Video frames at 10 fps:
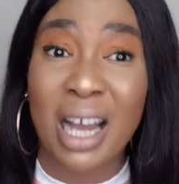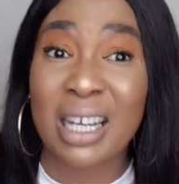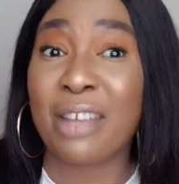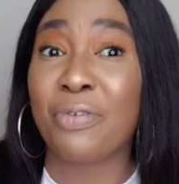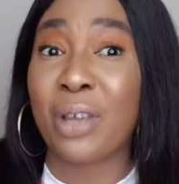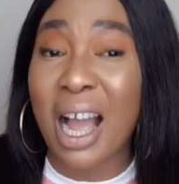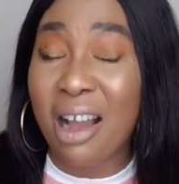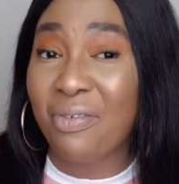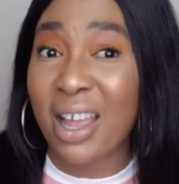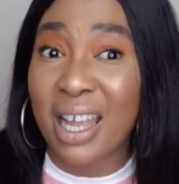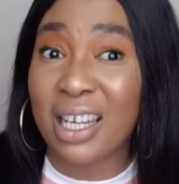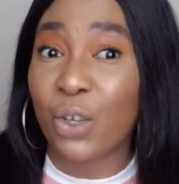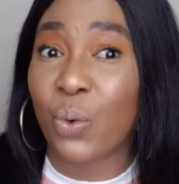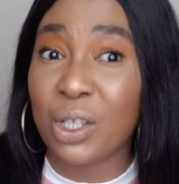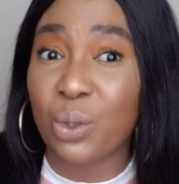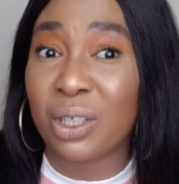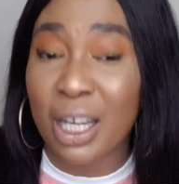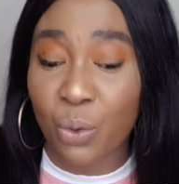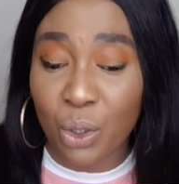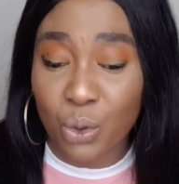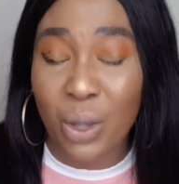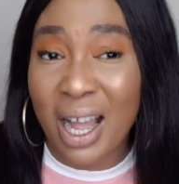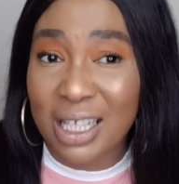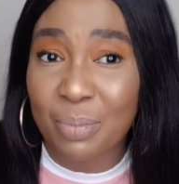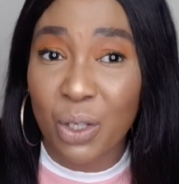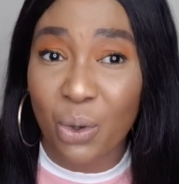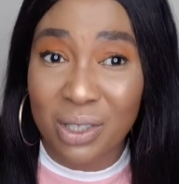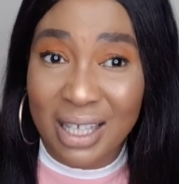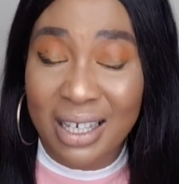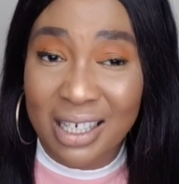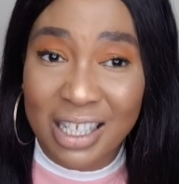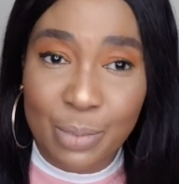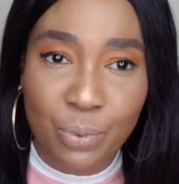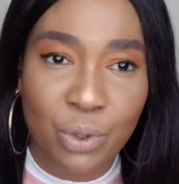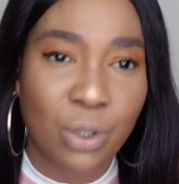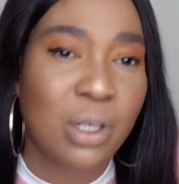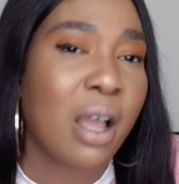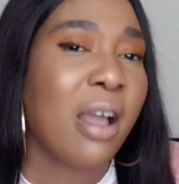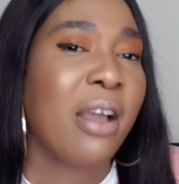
And if you have any question that you want to ask me concerning this product,